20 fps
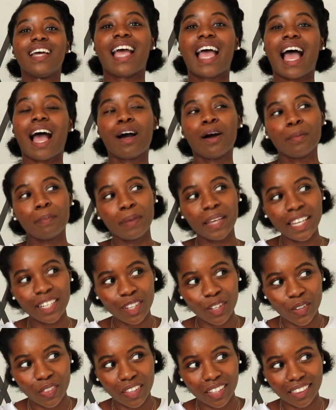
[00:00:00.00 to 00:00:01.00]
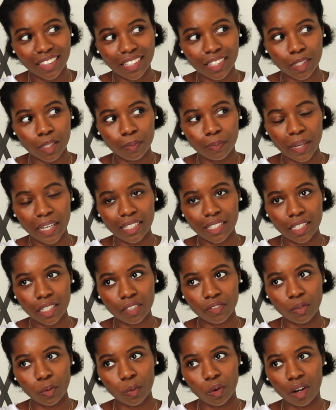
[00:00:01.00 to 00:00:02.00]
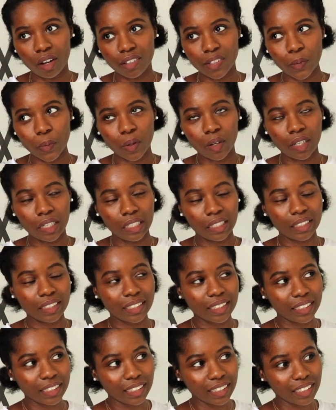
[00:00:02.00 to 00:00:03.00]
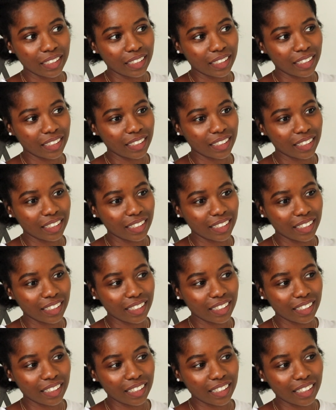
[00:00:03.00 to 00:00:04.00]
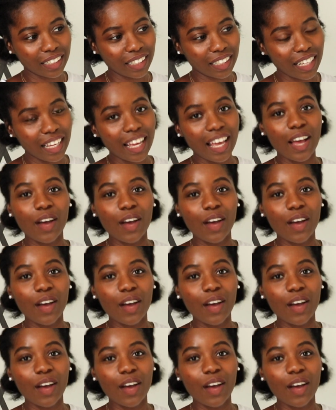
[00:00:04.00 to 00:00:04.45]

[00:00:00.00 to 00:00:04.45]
How big do you think this space is from wall to wall? Like five feet.